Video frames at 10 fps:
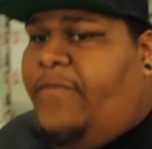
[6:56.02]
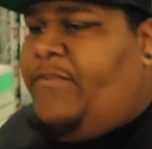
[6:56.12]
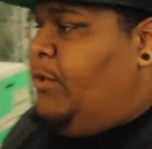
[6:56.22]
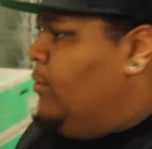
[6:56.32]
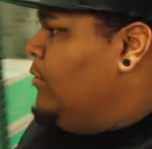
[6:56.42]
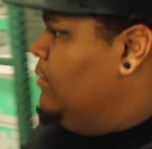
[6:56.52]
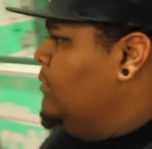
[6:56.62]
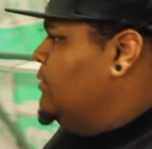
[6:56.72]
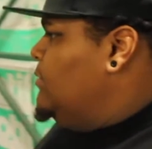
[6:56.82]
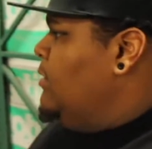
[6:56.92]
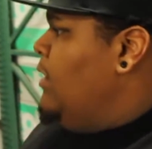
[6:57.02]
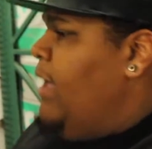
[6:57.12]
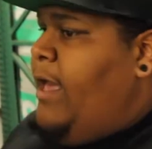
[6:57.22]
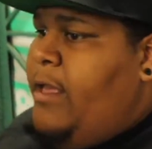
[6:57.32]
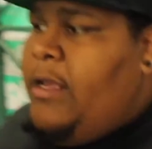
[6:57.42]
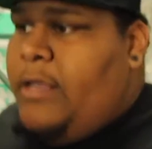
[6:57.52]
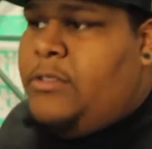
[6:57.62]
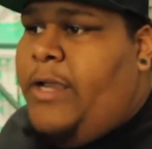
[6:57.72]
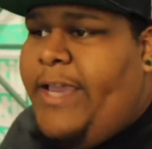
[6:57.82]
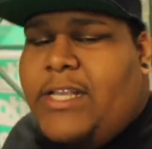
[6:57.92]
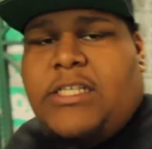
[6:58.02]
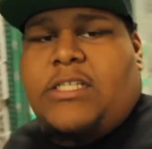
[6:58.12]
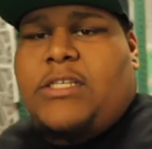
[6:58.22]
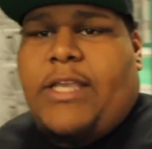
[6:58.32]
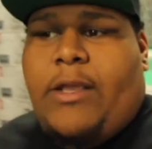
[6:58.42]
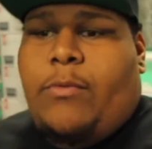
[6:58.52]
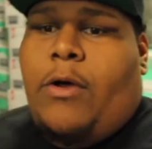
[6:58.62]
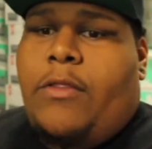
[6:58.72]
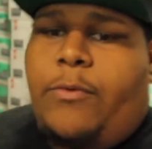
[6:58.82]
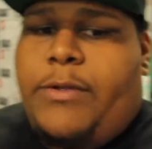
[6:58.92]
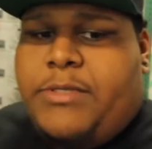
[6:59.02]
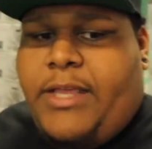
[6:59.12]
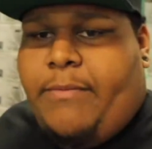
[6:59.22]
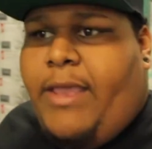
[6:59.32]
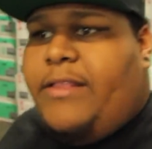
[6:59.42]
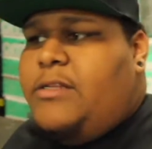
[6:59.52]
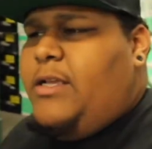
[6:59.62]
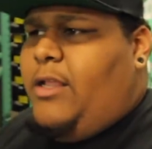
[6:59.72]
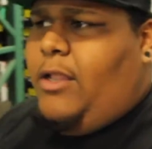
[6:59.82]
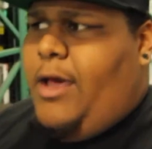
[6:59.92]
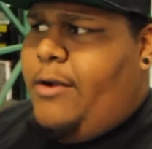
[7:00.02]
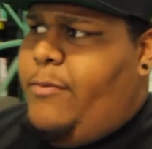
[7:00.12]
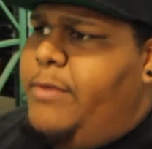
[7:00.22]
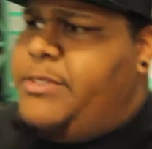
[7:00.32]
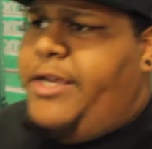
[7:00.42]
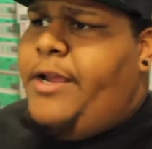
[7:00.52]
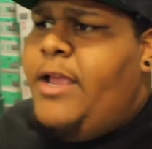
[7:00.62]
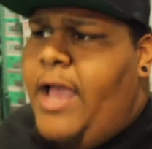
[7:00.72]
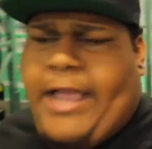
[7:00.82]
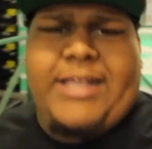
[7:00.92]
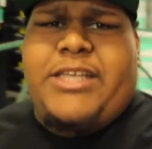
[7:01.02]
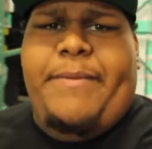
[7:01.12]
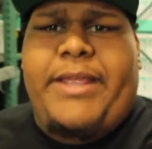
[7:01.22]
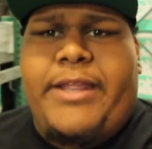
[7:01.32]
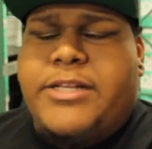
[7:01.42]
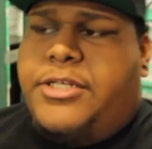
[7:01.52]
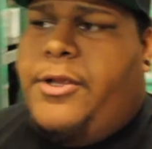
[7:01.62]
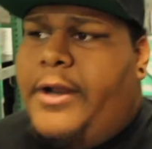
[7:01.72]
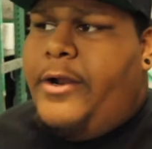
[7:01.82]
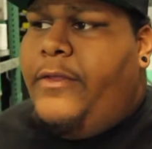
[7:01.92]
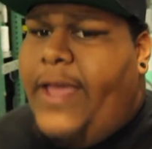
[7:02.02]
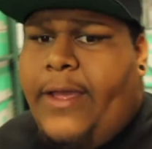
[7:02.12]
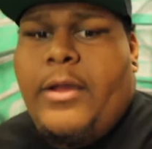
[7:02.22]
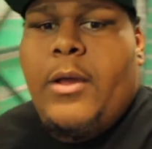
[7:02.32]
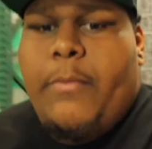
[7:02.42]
Fuel. So I guess this is like all the rims they make. There's like a lot of rims here. I guess they make niche I don't know that.